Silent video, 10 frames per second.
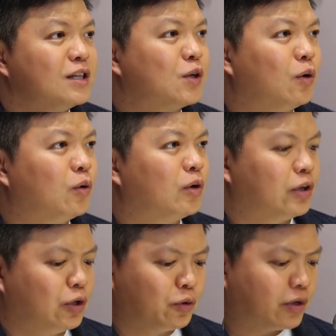So
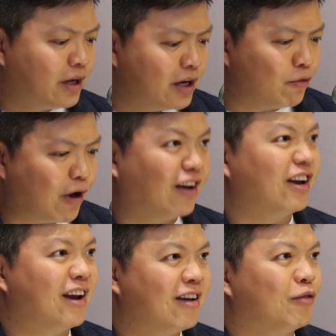you hit it right on
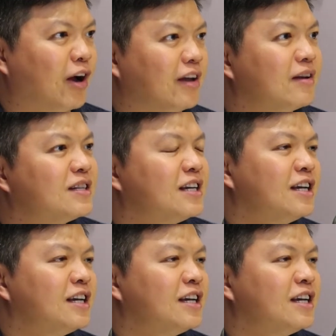the nail, Ryan.